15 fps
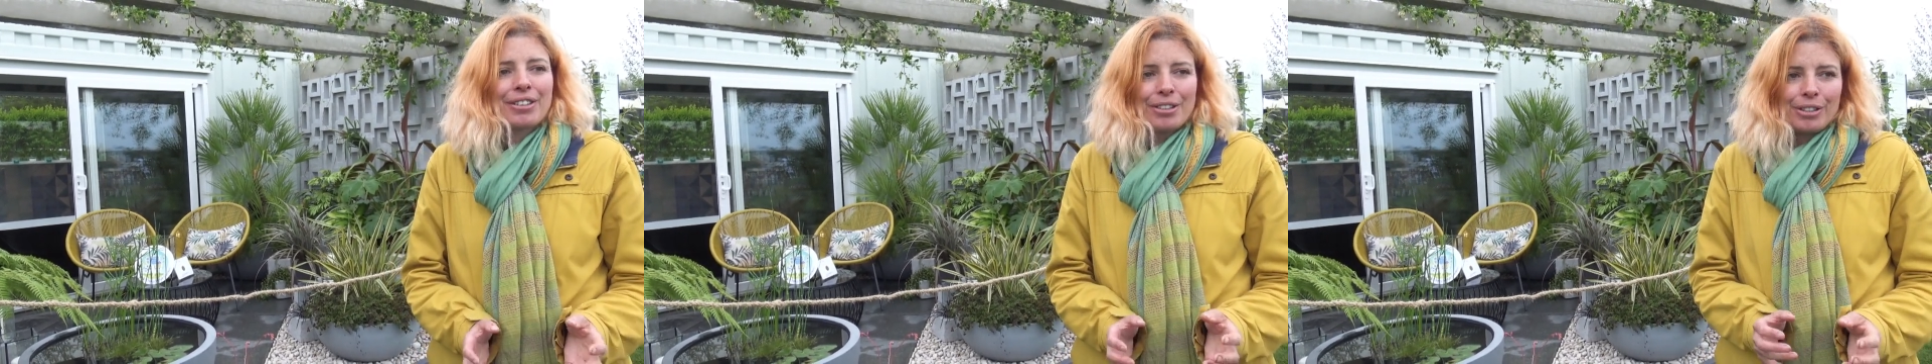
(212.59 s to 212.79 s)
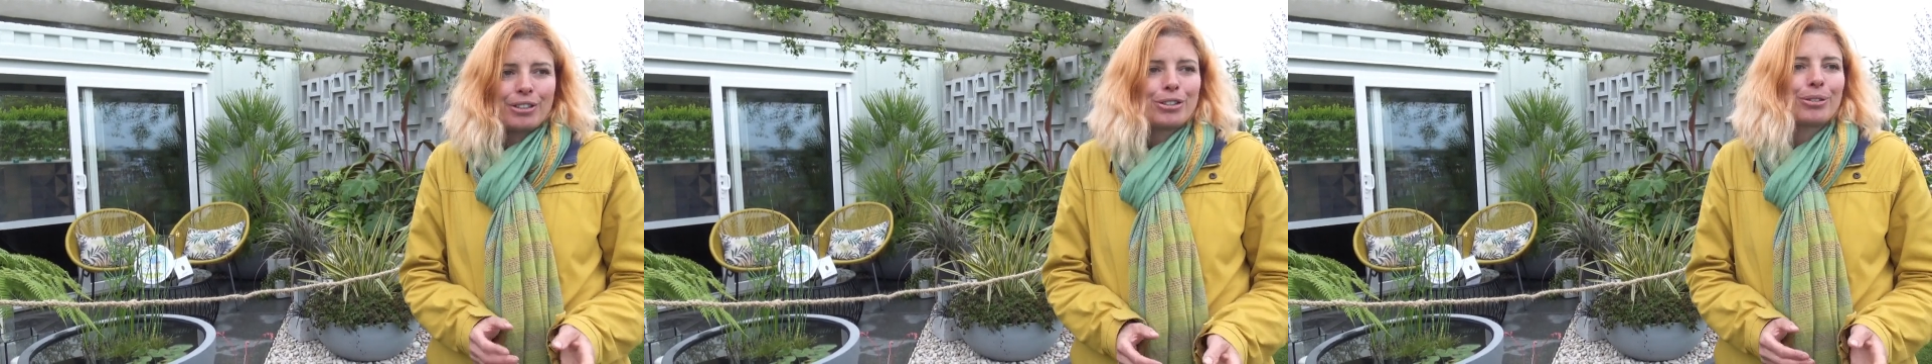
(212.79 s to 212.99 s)

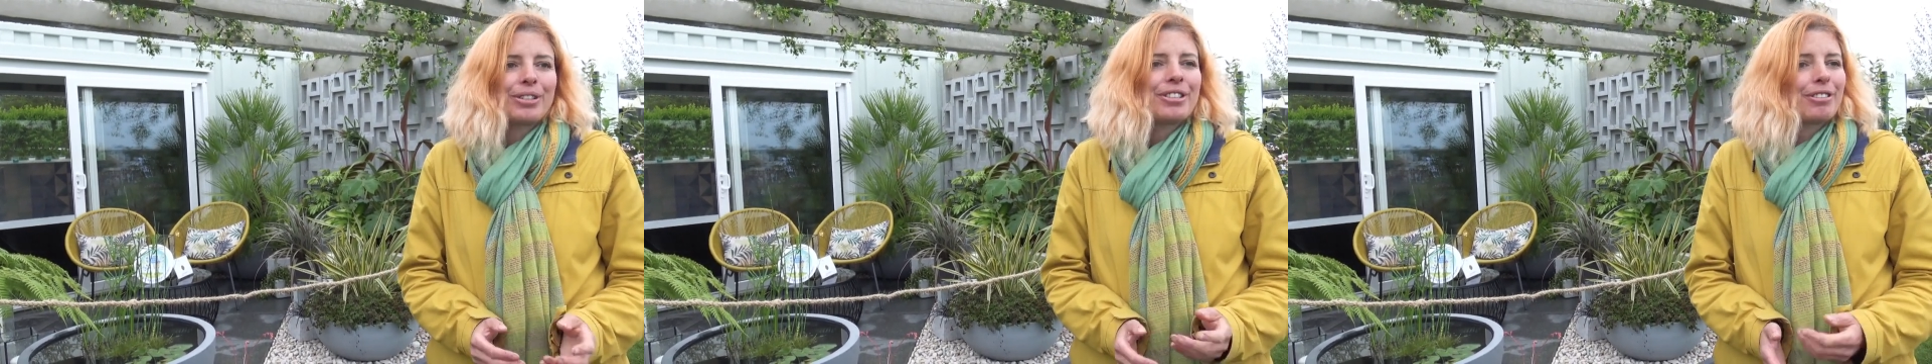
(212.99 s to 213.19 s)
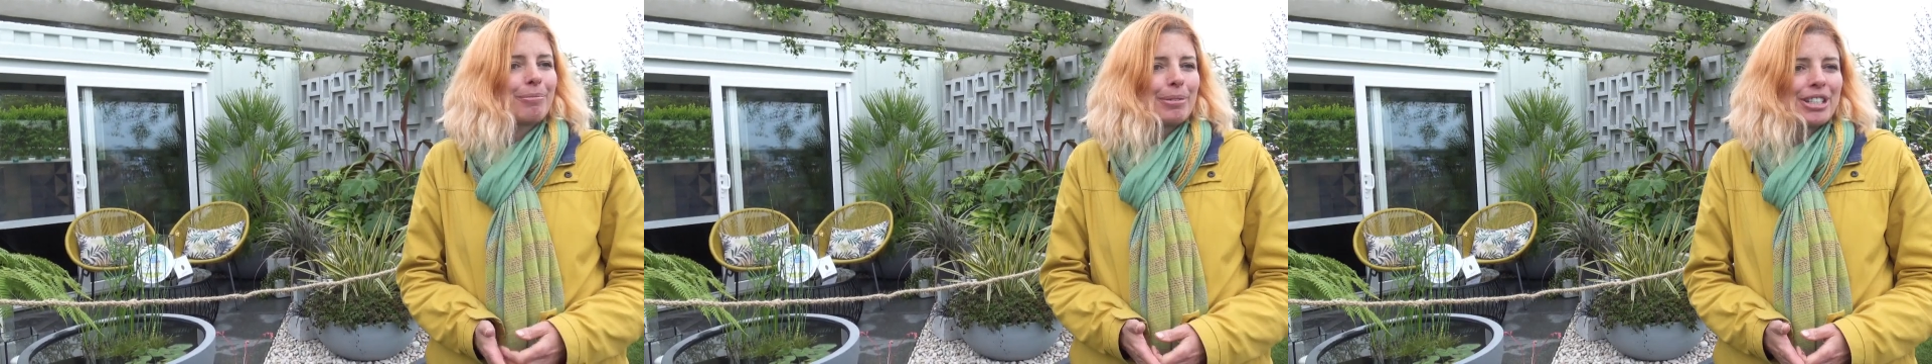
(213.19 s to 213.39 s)
good
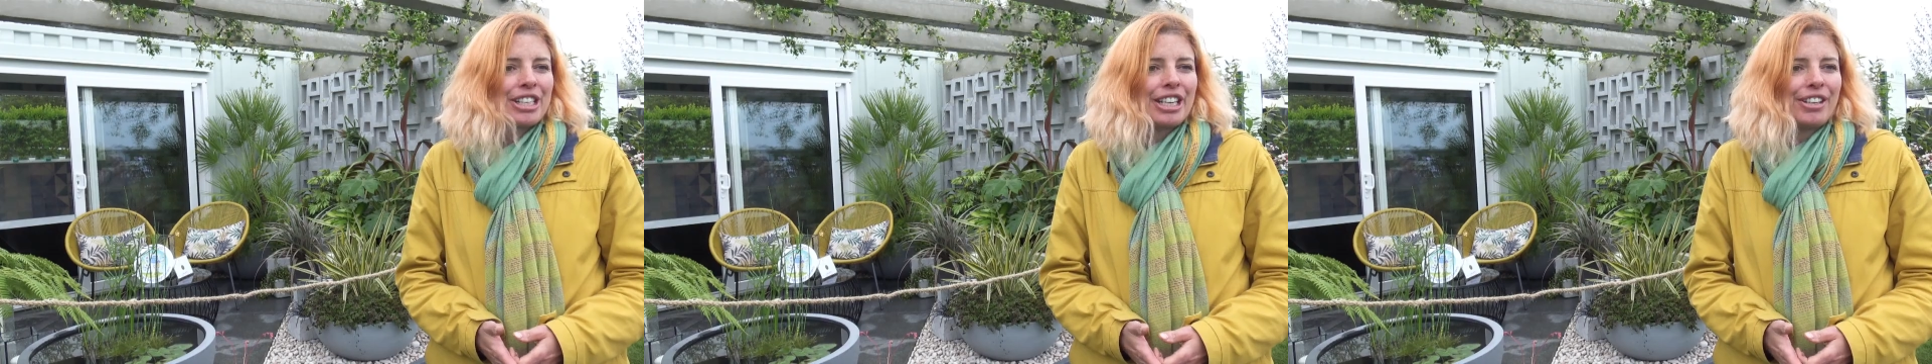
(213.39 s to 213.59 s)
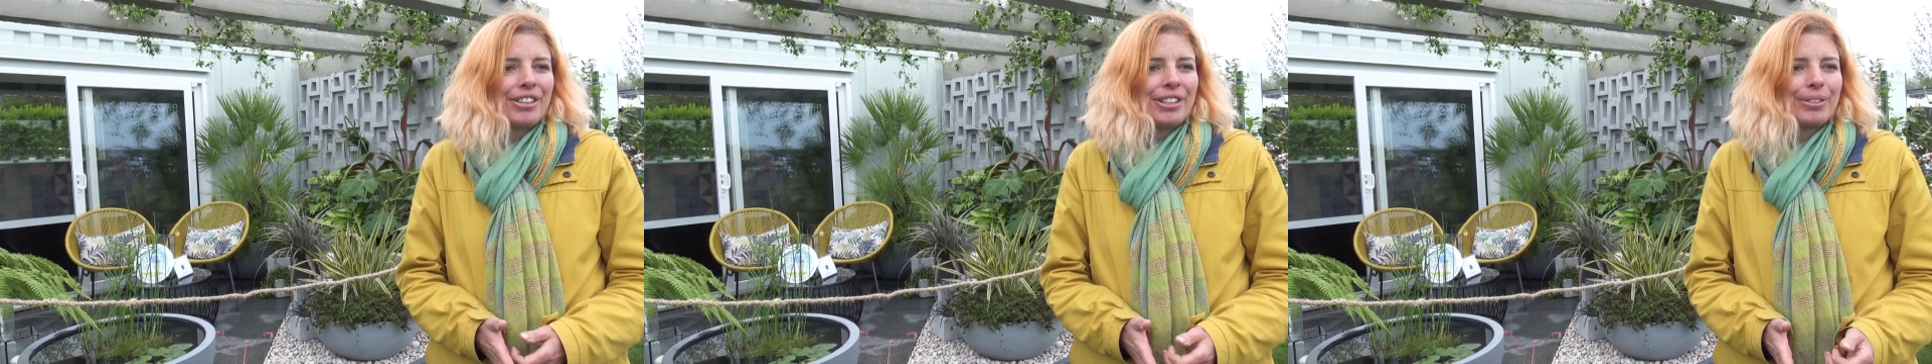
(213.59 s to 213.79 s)
choice of
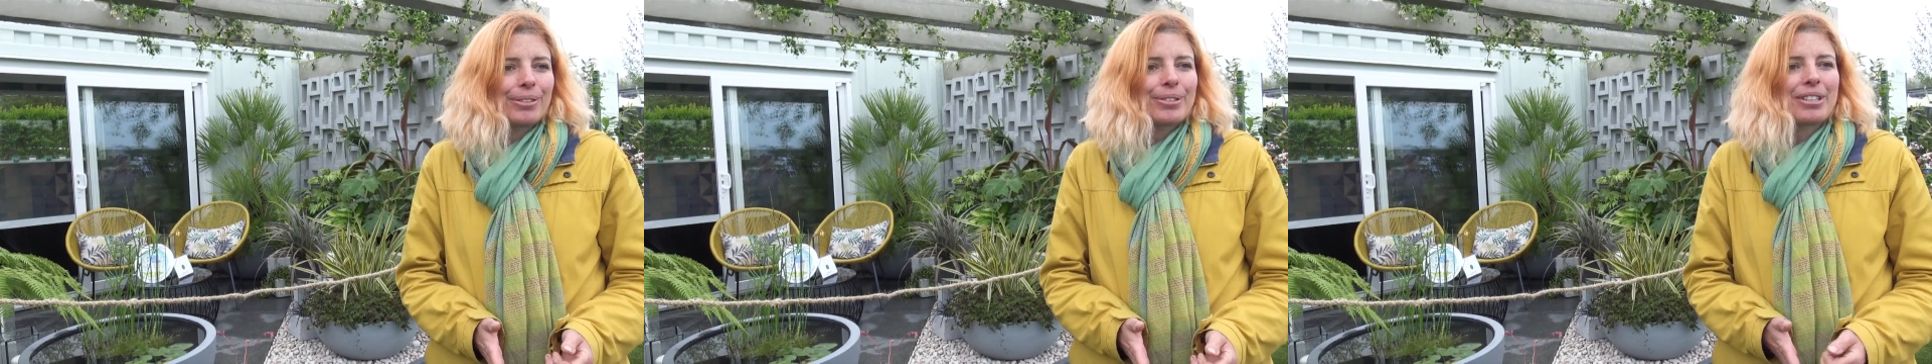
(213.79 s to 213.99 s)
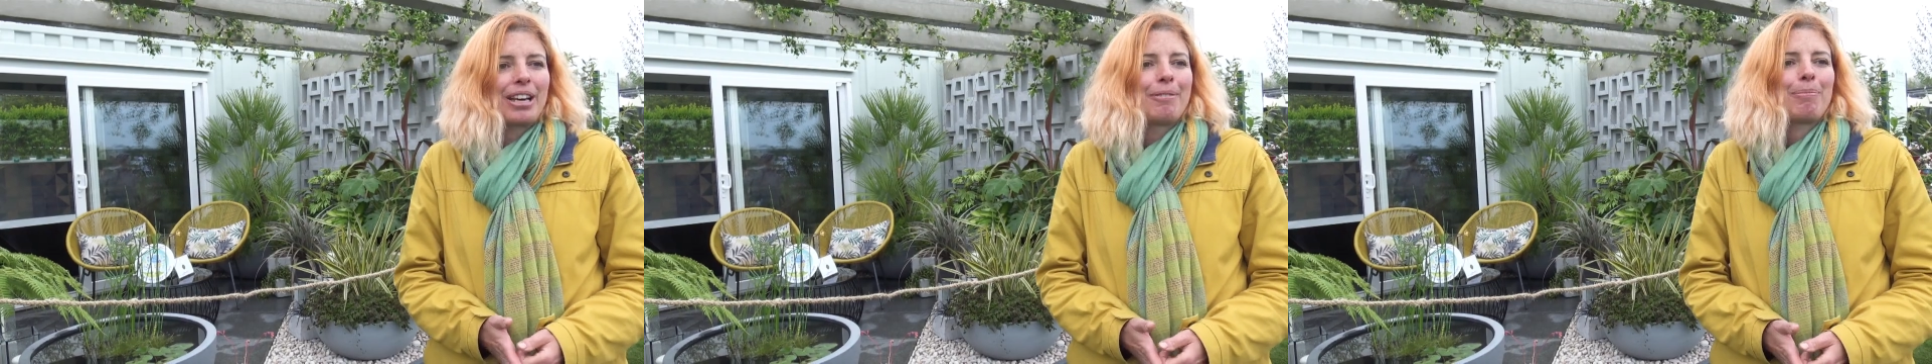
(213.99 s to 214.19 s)

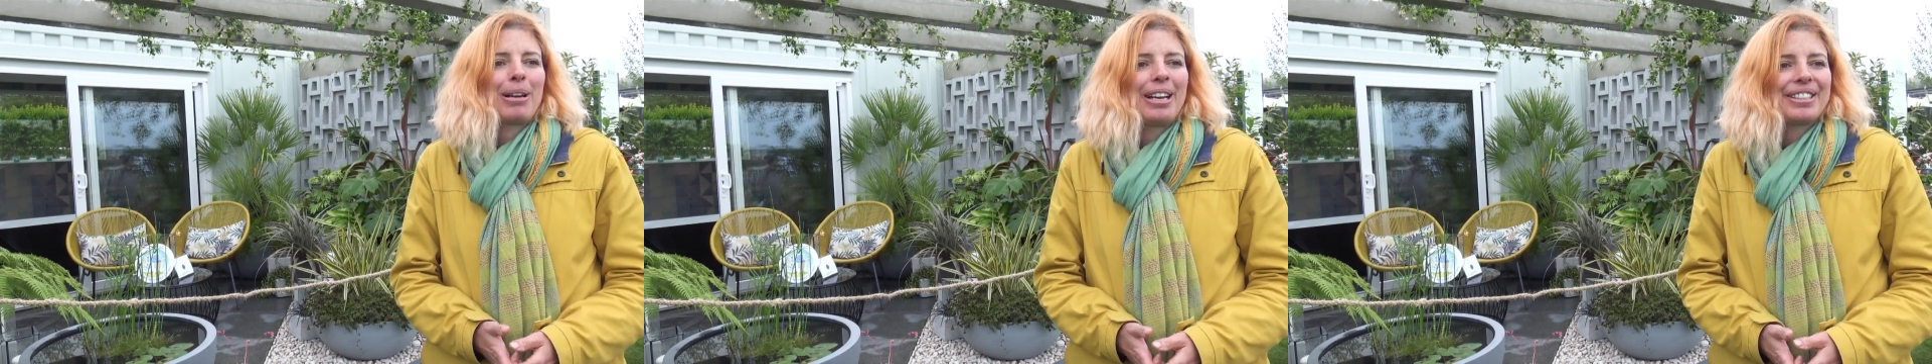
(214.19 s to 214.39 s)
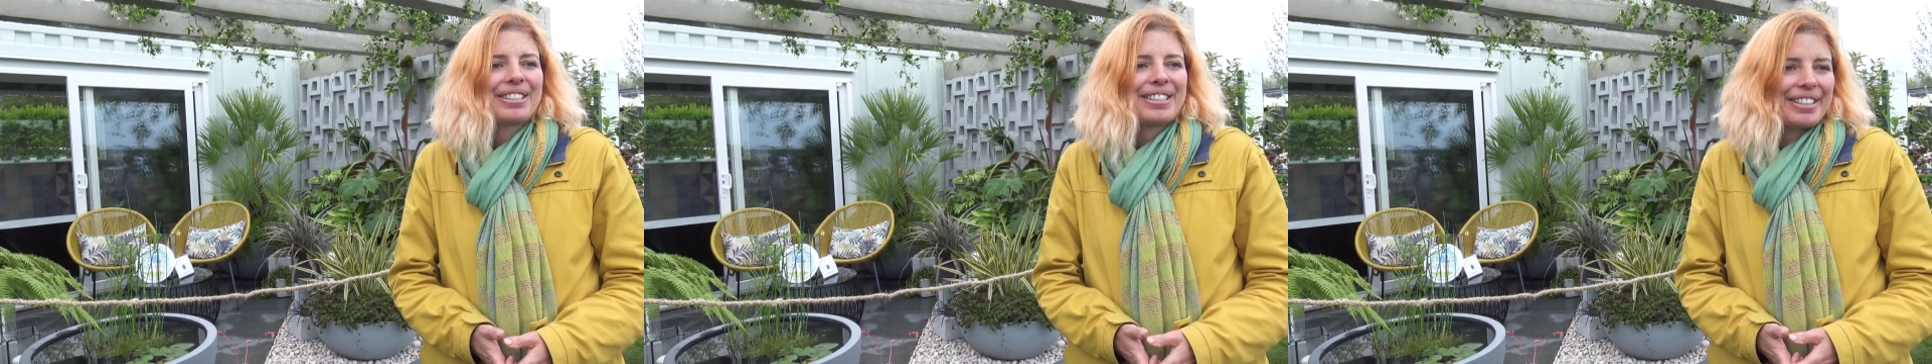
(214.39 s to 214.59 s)
materials and
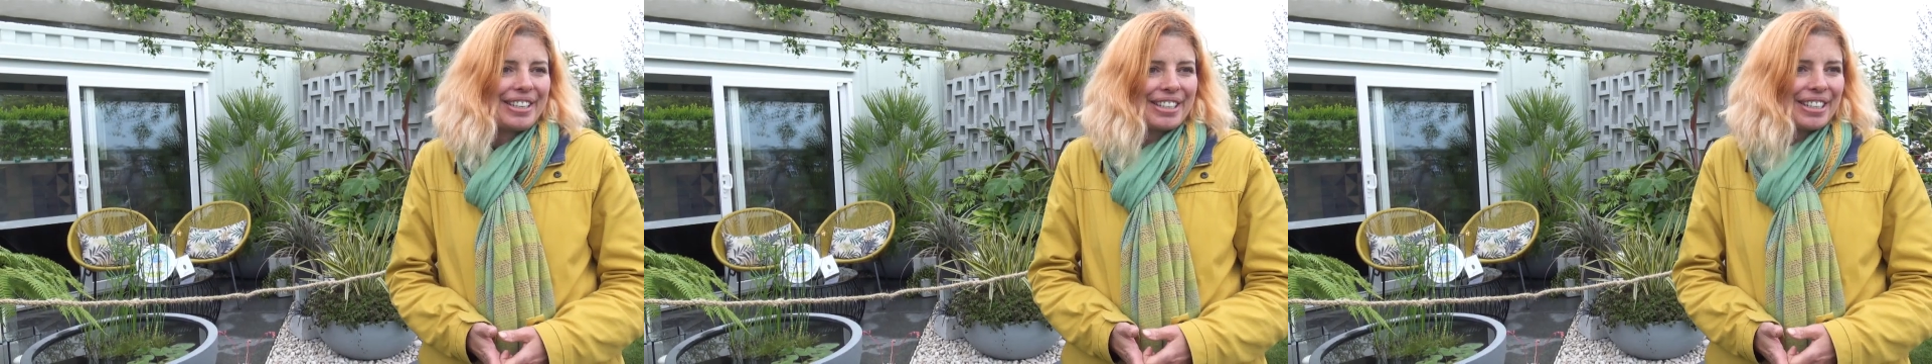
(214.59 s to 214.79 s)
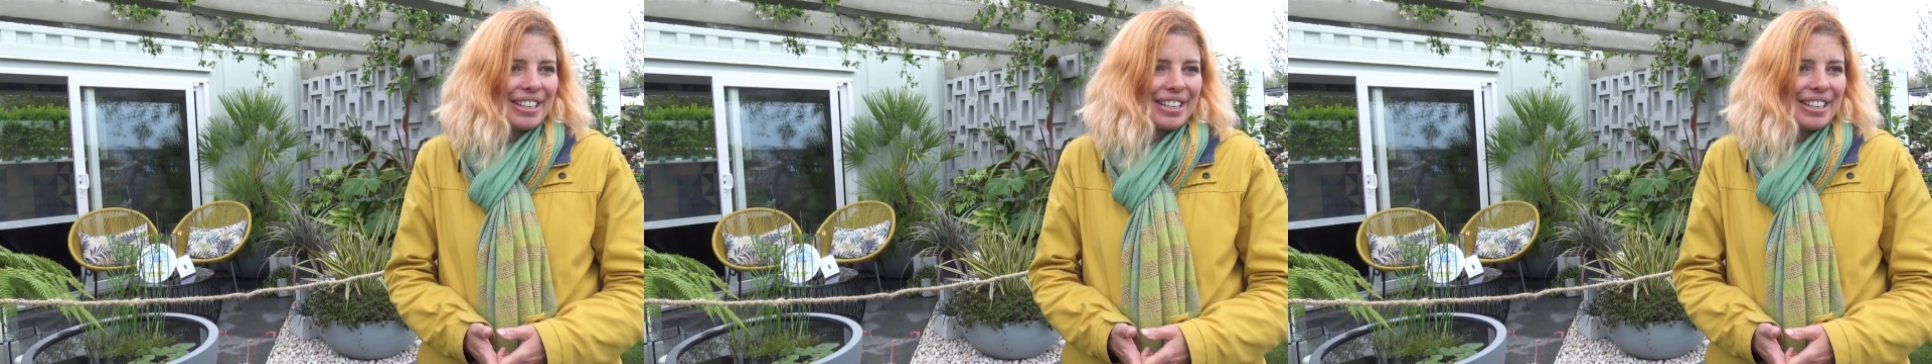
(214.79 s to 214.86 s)
planting,